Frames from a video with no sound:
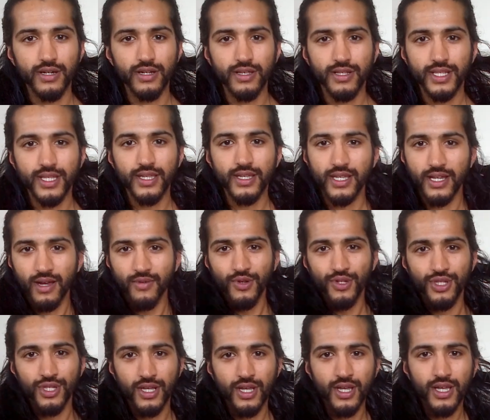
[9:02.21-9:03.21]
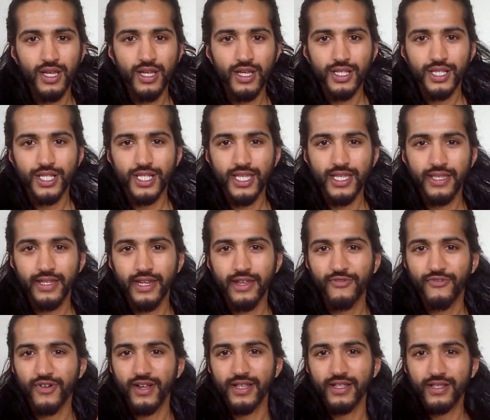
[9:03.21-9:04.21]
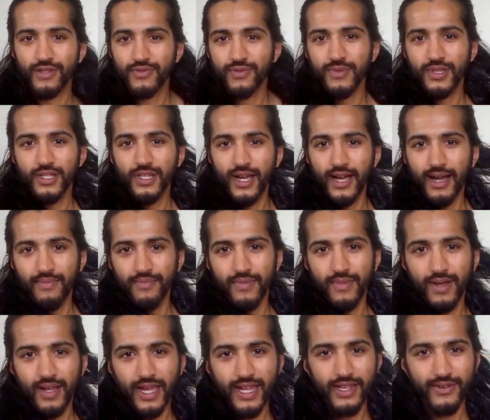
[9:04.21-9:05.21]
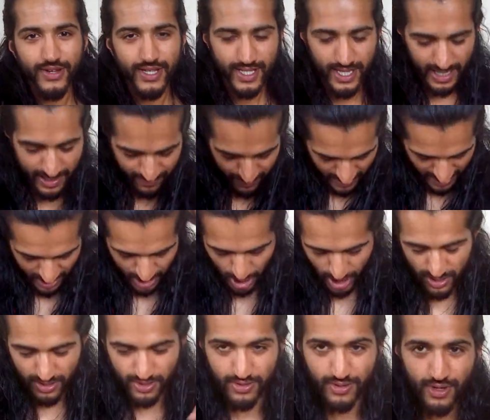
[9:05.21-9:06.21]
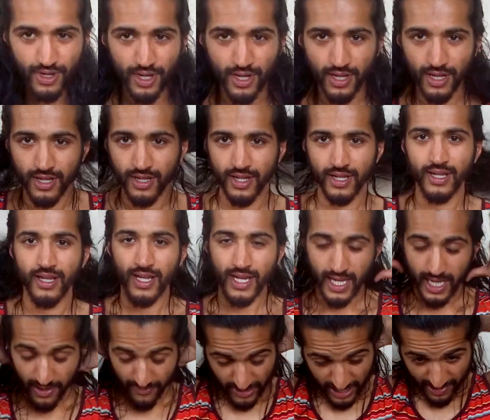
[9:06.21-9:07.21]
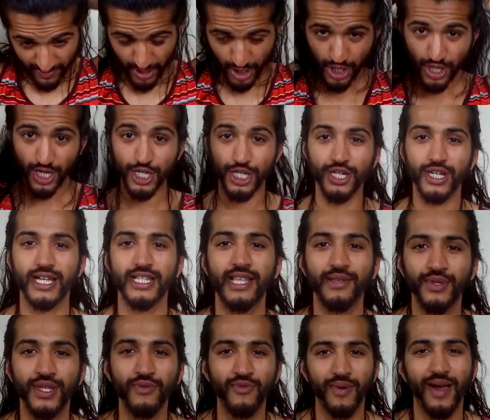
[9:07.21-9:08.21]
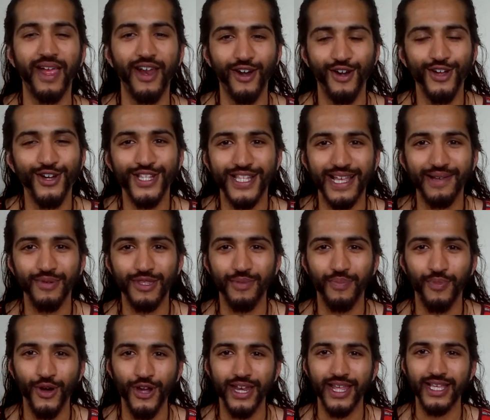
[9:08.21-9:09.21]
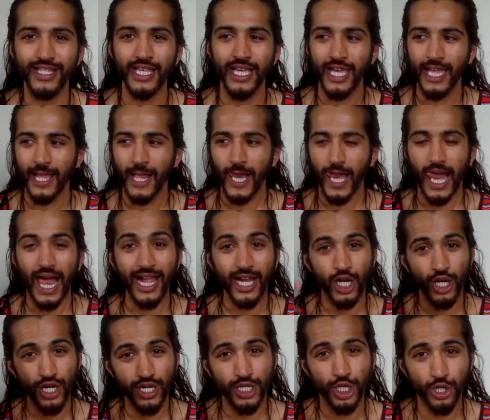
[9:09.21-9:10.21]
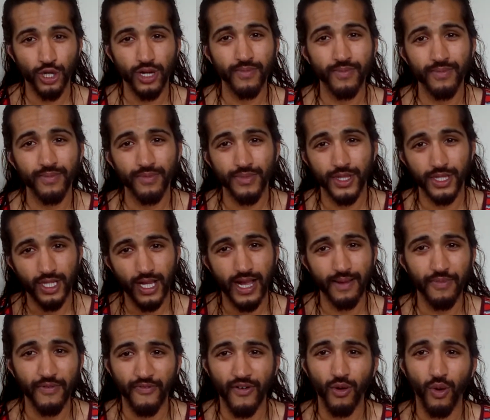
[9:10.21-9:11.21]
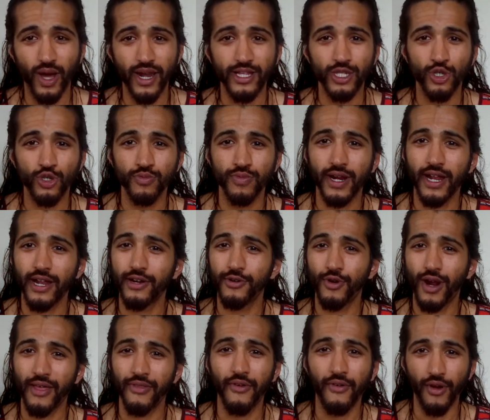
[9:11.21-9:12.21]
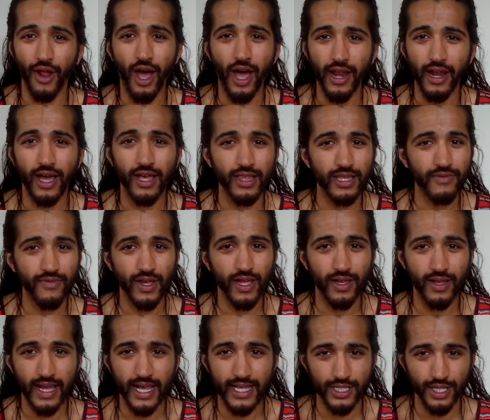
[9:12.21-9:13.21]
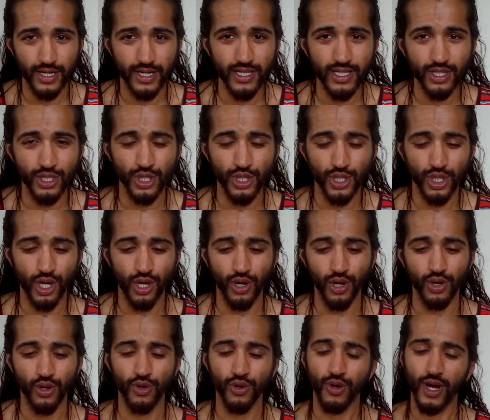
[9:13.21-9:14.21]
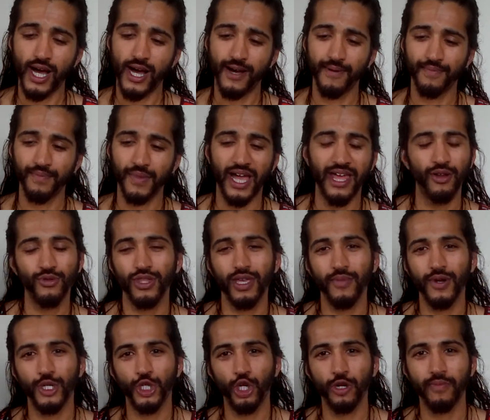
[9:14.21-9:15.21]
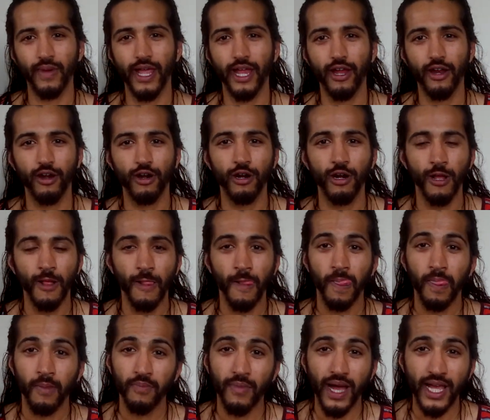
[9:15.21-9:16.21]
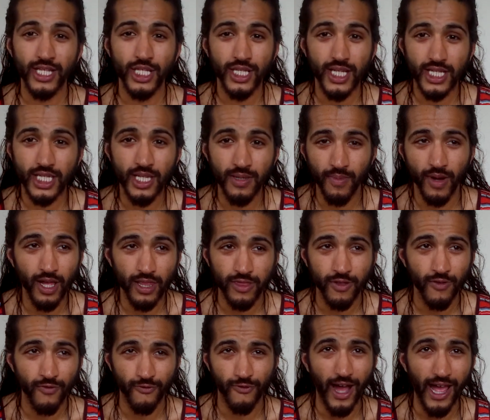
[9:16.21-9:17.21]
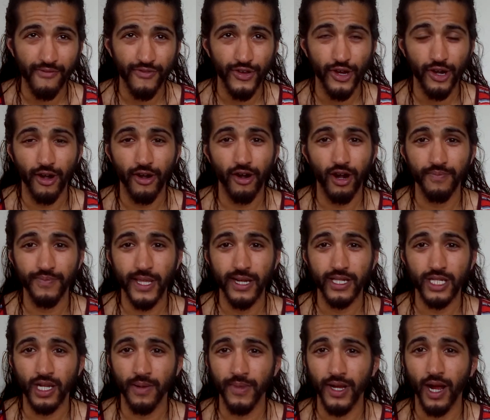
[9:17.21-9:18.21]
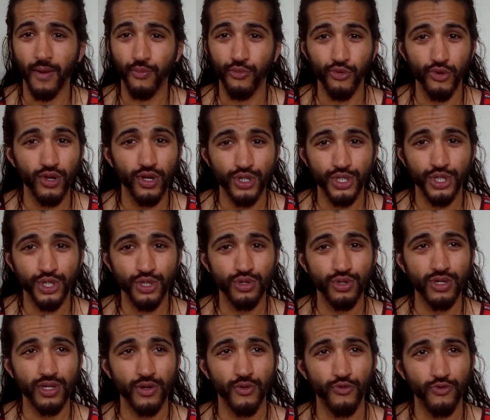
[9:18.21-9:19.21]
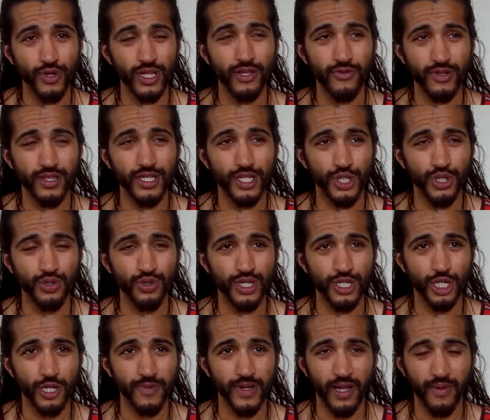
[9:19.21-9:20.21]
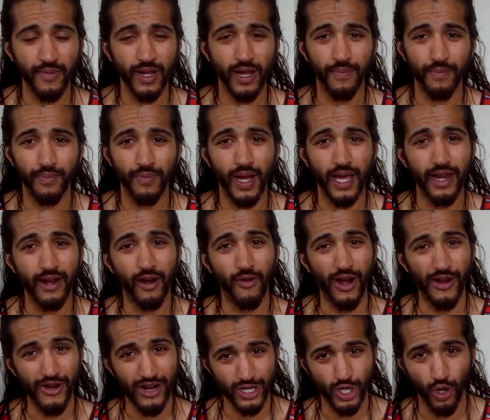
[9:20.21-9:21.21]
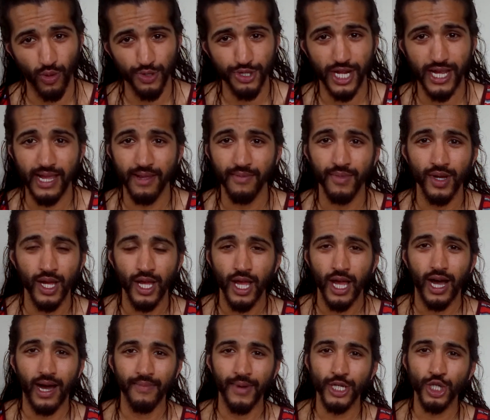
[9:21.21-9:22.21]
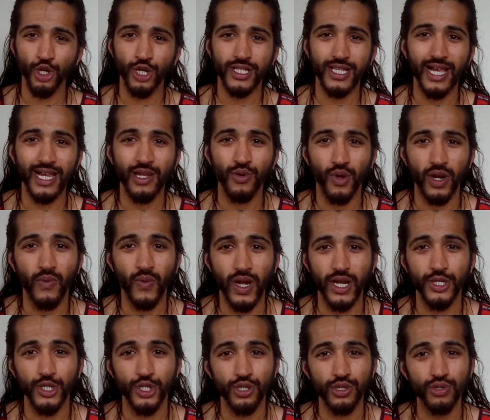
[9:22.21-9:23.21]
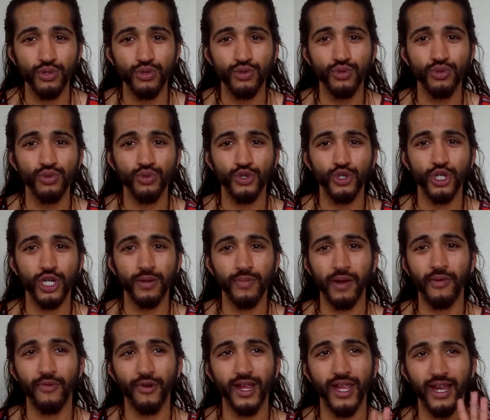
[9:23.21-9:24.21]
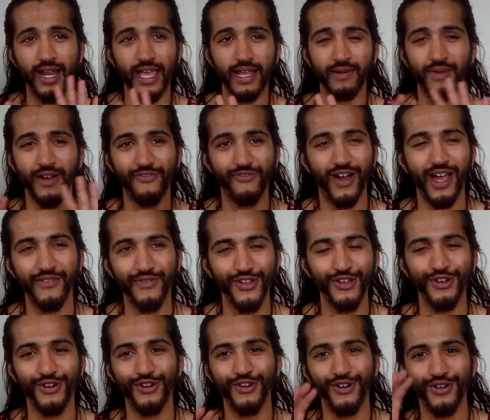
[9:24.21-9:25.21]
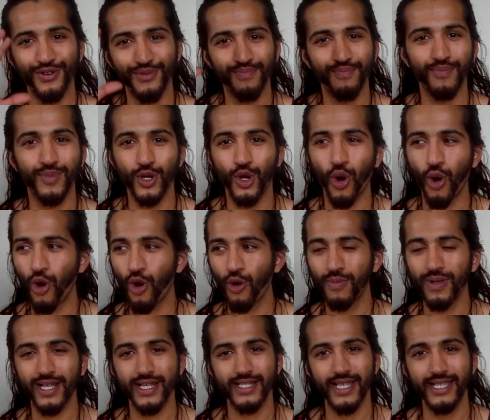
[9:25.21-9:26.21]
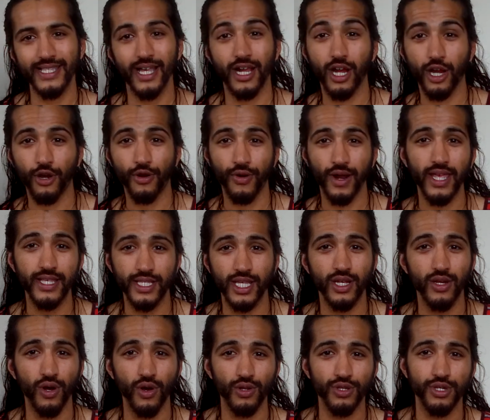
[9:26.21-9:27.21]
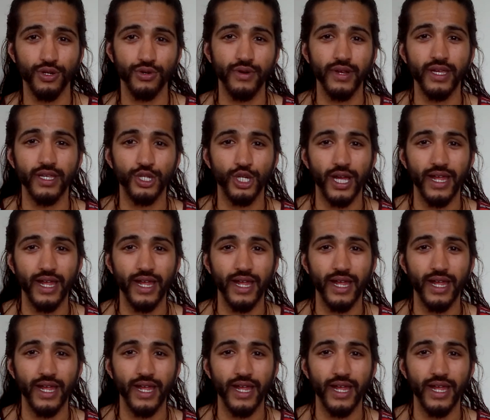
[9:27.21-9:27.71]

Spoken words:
You see, you can almost see the difference from the top. Anyways, I'm not trying to give a demonstration. You guys have seen what my hair looks like, but the point is, I could trim the top if I wanted to, but I'd rather not. I'll leave it as it is. So I don't think I'm gonna trim my hair. My 60-month, 5-year hair update is coming up real soon, really soon. It's gonna be coming up at around October time. I'm not sure exactly what I wanna do to commemorate my 5-year goal, because that's a crazy goal to reach.